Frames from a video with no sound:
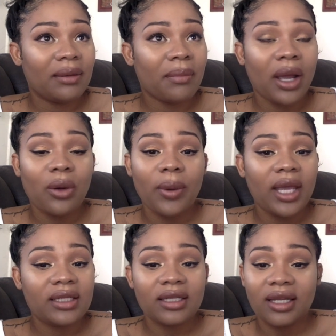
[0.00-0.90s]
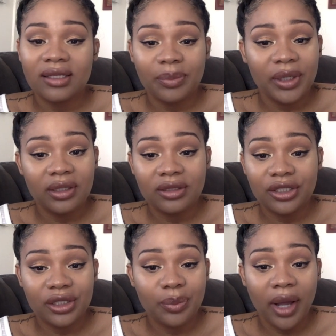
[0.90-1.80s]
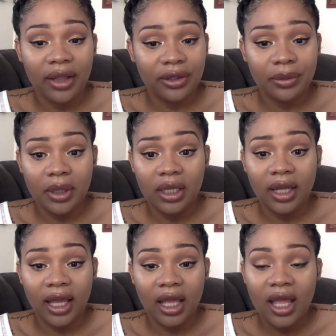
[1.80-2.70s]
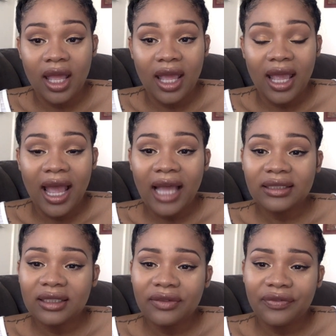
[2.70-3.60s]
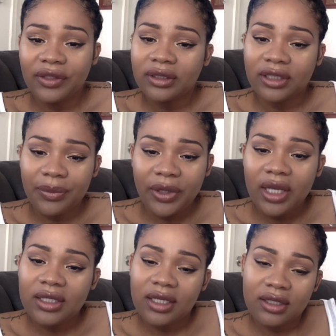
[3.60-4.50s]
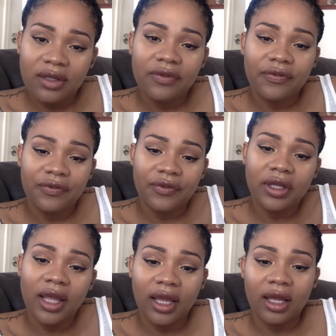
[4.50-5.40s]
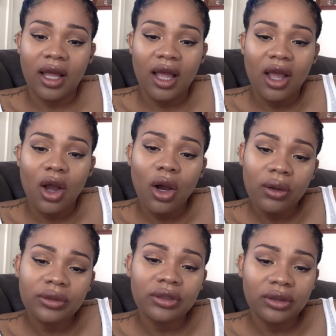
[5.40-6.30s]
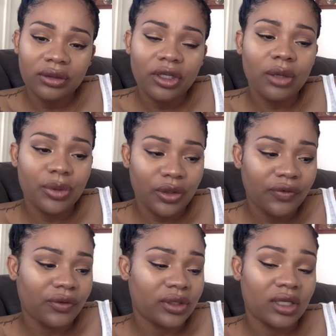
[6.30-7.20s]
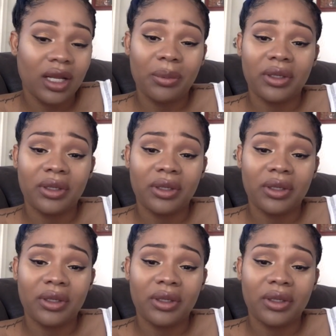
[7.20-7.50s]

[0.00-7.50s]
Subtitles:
My weight has been just bothering me. Like, I still feel some days, I still feel like, oh, you're beautiful today.